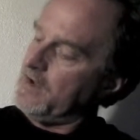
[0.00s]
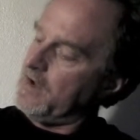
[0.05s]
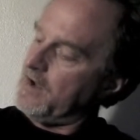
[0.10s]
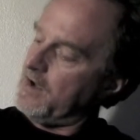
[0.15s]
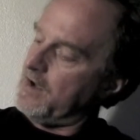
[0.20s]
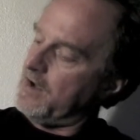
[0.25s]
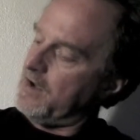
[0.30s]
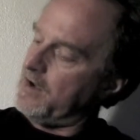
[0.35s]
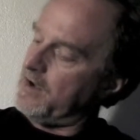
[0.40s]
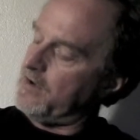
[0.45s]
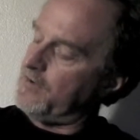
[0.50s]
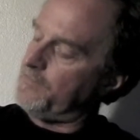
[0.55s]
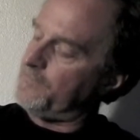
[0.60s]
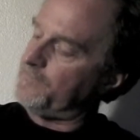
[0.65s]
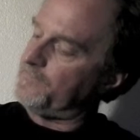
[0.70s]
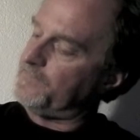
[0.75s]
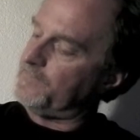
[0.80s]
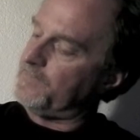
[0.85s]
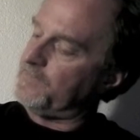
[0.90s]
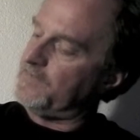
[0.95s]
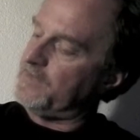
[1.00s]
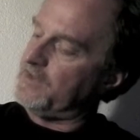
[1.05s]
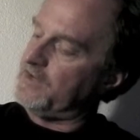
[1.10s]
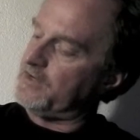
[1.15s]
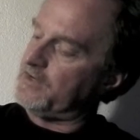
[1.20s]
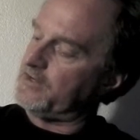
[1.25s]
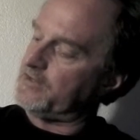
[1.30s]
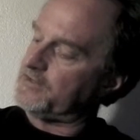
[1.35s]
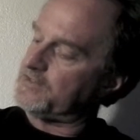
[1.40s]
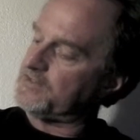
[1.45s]
Um,
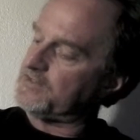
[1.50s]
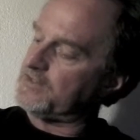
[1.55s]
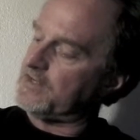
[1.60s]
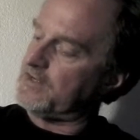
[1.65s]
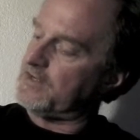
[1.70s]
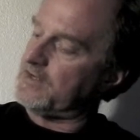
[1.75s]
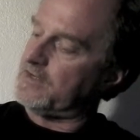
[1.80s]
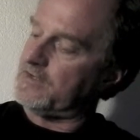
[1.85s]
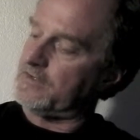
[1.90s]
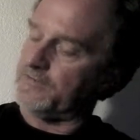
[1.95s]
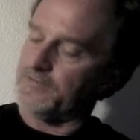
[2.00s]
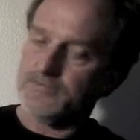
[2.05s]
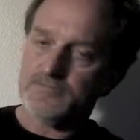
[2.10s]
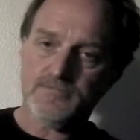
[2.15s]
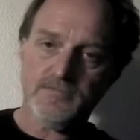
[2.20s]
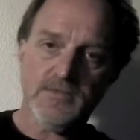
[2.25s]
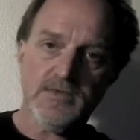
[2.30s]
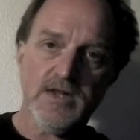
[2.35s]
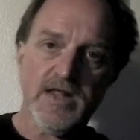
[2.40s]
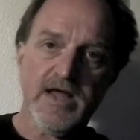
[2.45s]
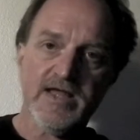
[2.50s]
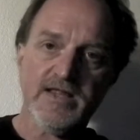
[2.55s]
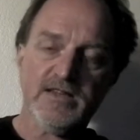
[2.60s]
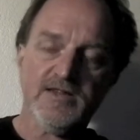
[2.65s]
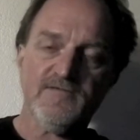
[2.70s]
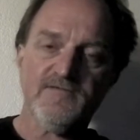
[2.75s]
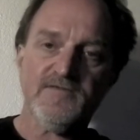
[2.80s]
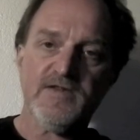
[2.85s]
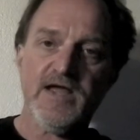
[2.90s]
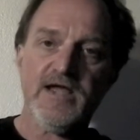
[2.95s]
there's a uh, light
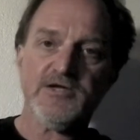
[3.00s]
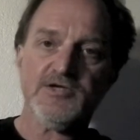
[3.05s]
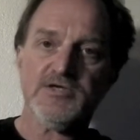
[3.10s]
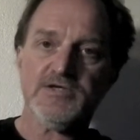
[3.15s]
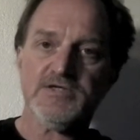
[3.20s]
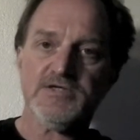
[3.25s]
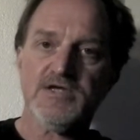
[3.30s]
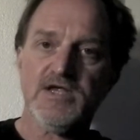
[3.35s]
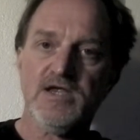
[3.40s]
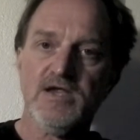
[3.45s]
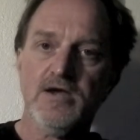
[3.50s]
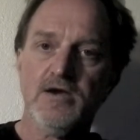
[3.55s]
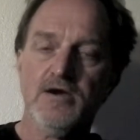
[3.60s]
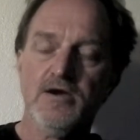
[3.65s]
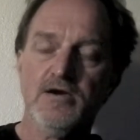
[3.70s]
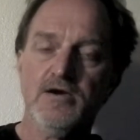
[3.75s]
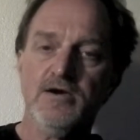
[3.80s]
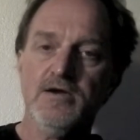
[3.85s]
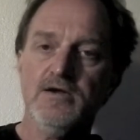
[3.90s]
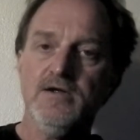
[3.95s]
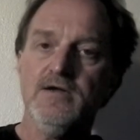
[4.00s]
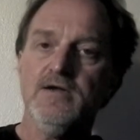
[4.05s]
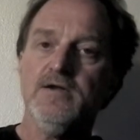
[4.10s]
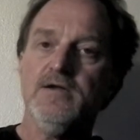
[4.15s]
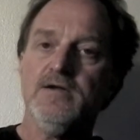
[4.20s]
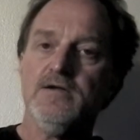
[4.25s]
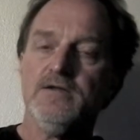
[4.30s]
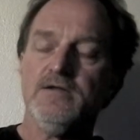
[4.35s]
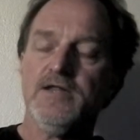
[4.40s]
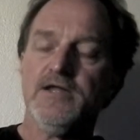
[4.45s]
that flashes here,
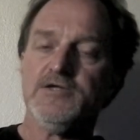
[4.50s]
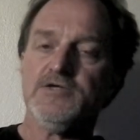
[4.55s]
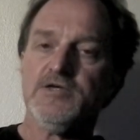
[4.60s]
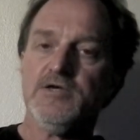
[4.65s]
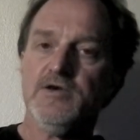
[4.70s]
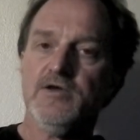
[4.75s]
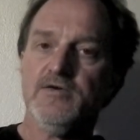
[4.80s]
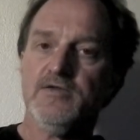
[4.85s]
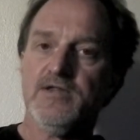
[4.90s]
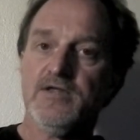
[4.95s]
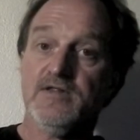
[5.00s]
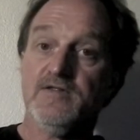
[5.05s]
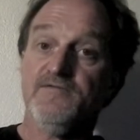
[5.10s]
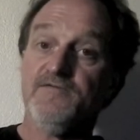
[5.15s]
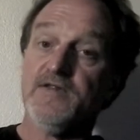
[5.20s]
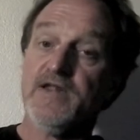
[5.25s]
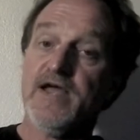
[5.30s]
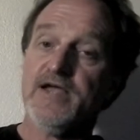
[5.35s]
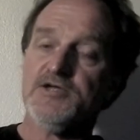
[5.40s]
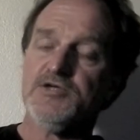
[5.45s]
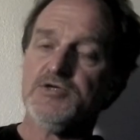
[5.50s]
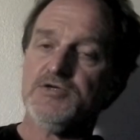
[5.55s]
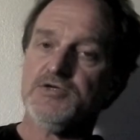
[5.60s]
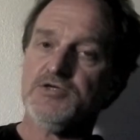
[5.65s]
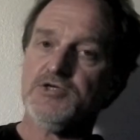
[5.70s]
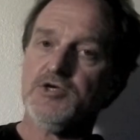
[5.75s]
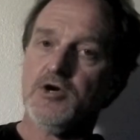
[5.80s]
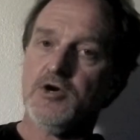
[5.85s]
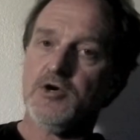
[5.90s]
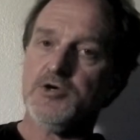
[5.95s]
lets you know that the flash is
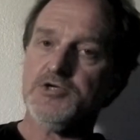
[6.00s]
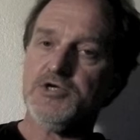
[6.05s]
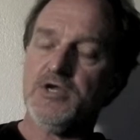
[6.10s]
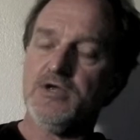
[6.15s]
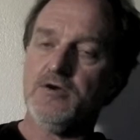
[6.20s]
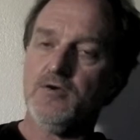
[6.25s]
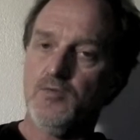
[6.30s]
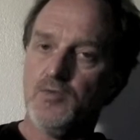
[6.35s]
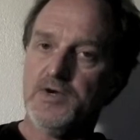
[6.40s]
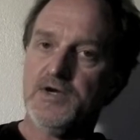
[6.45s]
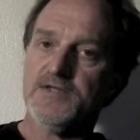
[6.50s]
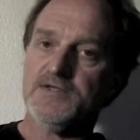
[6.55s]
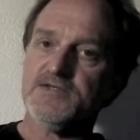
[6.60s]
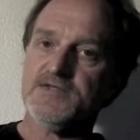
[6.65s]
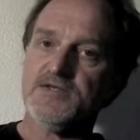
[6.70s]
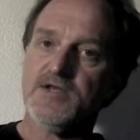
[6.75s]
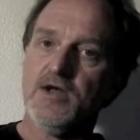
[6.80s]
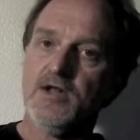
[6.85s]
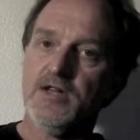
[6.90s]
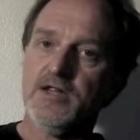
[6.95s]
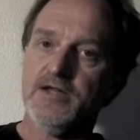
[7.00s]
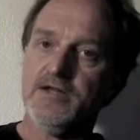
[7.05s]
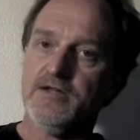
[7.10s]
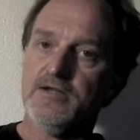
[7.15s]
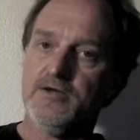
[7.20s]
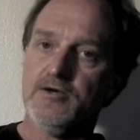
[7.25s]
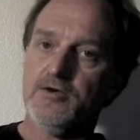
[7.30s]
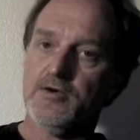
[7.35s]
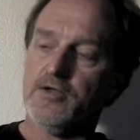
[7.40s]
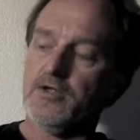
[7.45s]
charging or when it's solid
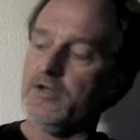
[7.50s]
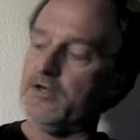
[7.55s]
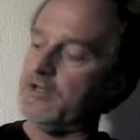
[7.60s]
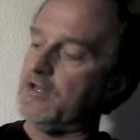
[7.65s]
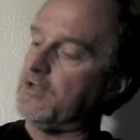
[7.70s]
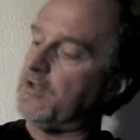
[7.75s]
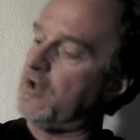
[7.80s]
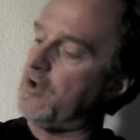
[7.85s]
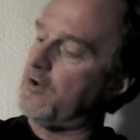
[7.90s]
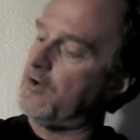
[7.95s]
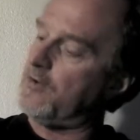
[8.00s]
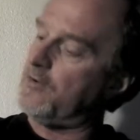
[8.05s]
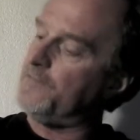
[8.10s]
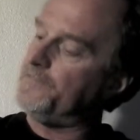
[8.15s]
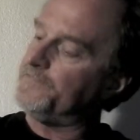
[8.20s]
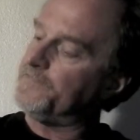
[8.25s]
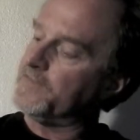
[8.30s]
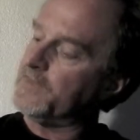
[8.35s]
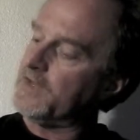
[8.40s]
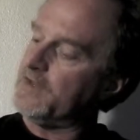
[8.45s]
you're good to go.